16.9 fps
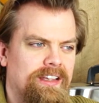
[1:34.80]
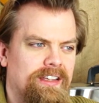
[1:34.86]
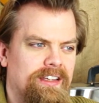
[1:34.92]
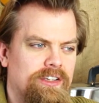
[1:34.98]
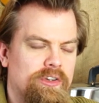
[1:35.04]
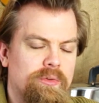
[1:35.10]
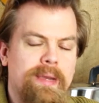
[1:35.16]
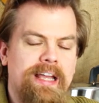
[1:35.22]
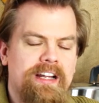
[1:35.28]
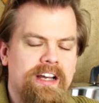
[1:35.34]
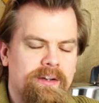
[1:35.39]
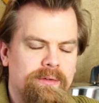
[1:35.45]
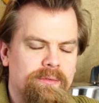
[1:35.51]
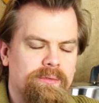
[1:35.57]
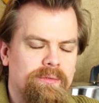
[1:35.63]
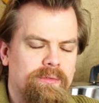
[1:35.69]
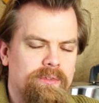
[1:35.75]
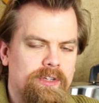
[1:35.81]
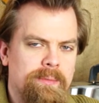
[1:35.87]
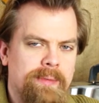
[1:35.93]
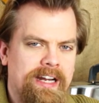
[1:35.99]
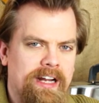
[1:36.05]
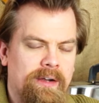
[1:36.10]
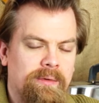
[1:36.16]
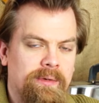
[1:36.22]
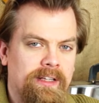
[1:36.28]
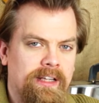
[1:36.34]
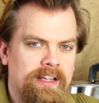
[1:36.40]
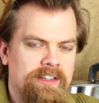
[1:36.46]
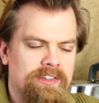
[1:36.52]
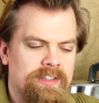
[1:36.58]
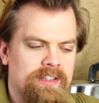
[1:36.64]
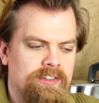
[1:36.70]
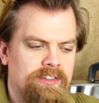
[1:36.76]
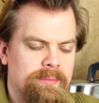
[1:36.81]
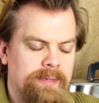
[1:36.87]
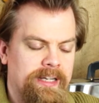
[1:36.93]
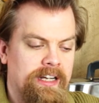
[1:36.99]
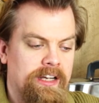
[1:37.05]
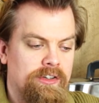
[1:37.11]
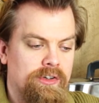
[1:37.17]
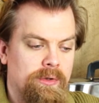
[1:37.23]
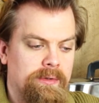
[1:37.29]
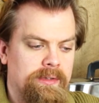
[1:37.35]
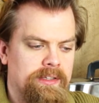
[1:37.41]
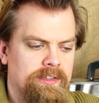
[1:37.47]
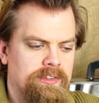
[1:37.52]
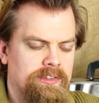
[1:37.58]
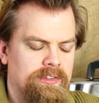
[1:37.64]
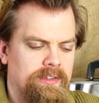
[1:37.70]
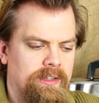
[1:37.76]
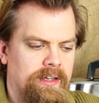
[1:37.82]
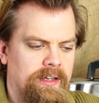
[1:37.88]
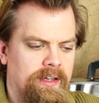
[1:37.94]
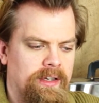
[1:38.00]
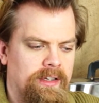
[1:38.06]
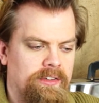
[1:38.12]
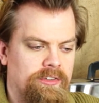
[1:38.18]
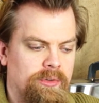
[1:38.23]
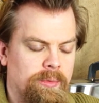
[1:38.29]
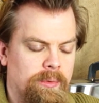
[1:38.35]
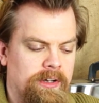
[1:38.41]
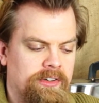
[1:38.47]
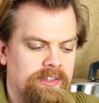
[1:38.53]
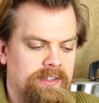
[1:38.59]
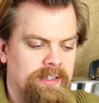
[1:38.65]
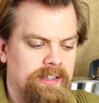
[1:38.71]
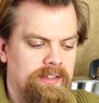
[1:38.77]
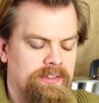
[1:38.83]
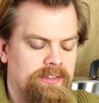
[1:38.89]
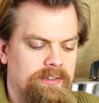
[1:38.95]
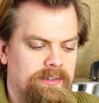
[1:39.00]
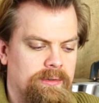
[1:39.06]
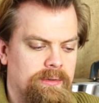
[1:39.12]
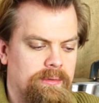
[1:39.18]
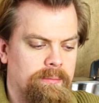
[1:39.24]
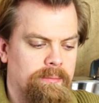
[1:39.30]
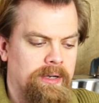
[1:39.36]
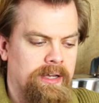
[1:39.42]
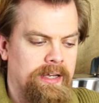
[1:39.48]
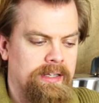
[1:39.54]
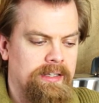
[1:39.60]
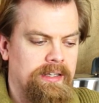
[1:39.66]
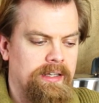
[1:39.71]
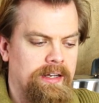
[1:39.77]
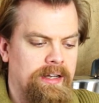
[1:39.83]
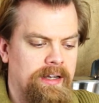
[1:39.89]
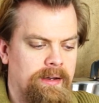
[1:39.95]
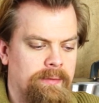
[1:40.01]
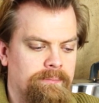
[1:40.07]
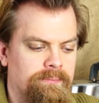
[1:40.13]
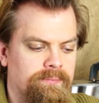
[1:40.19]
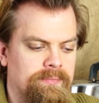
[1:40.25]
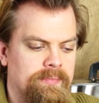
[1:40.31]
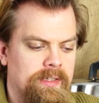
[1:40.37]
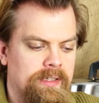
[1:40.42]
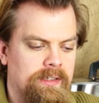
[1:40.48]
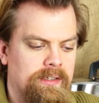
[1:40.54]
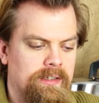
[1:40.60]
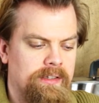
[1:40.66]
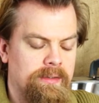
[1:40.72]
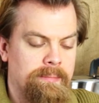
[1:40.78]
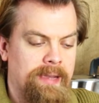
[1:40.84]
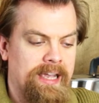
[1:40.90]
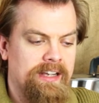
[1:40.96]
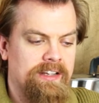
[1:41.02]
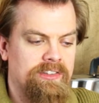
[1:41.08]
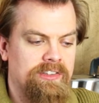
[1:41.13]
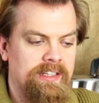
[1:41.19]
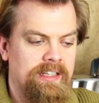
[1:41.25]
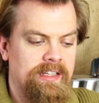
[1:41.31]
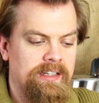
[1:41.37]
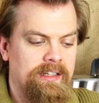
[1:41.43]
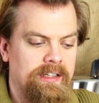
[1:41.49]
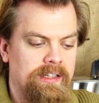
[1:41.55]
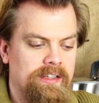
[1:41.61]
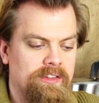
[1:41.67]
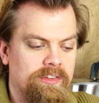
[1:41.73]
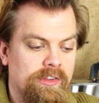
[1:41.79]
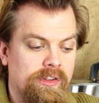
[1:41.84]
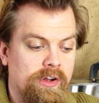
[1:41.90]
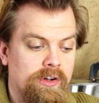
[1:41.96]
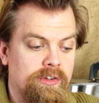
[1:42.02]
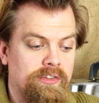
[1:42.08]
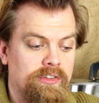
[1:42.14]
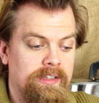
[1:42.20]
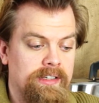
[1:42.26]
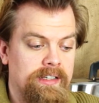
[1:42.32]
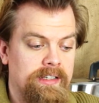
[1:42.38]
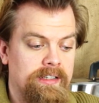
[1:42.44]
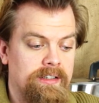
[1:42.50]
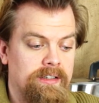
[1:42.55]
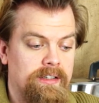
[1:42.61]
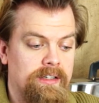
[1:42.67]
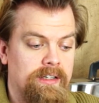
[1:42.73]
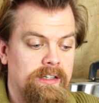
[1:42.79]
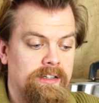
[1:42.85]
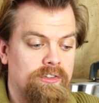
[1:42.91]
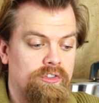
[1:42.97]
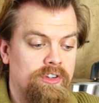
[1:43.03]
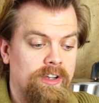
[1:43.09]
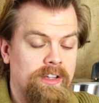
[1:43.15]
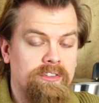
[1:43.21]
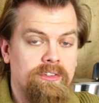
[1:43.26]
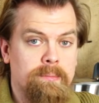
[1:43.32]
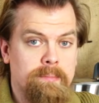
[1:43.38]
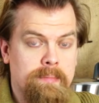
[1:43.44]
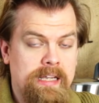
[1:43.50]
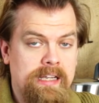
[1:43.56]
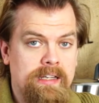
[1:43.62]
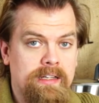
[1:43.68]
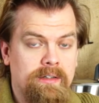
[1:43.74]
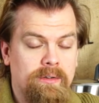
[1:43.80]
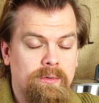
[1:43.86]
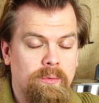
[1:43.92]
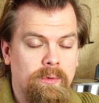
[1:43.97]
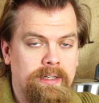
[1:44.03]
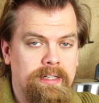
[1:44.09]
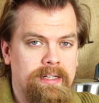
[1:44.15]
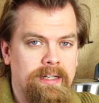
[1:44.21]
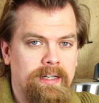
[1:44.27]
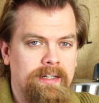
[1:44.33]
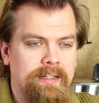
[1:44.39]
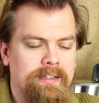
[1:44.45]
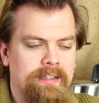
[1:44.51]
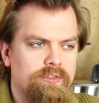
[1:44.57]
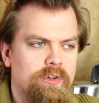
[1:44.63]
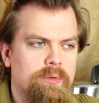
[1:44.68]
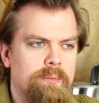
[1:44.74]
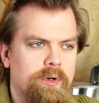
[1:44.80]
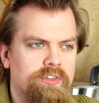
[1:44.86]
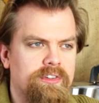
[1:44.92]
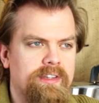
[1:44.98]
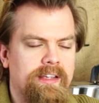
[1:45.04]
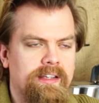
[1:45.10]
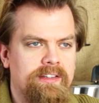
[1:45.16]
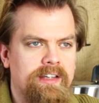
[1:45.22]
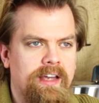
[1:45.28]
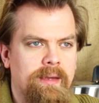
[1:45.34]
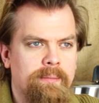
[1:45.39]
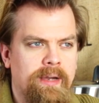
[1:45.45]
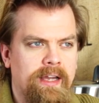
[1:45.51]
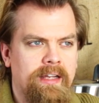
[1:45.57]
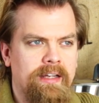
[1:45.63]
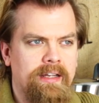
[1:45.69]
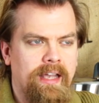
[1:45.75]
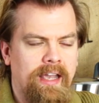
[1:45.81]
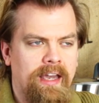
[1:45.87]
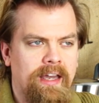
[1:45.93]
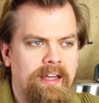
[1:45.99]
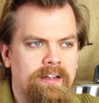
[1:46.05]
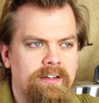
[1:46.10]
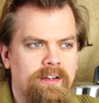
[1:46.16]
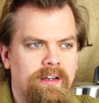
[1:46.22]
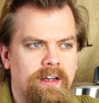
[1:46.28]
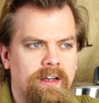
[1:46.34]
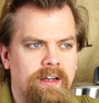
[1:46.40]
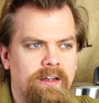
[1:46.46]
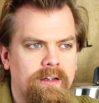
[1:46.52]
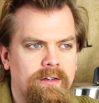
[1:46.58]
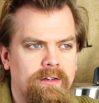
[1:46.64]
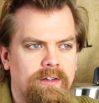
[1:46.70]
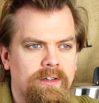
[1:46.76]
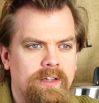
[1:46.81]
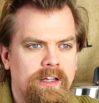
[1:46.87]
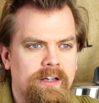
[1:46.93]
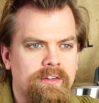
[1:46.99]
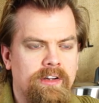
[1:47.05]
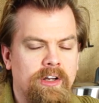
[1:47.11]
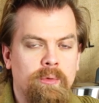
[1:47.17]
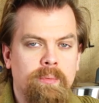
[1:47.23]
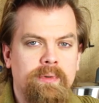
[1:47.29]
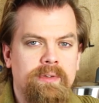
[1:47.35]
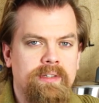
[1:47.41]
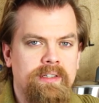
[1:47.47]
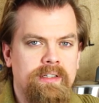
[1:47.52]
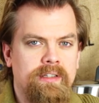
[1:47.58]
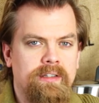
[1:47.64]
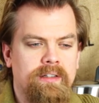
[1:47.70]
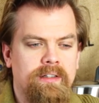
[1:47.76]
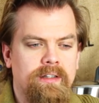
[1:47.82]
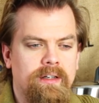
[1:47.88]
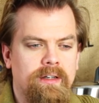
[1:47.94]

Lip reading: you may not realize this, you may not know this as you're watching this, but the magazine is largely just me working on it. For most of the time, I had a lot of help with the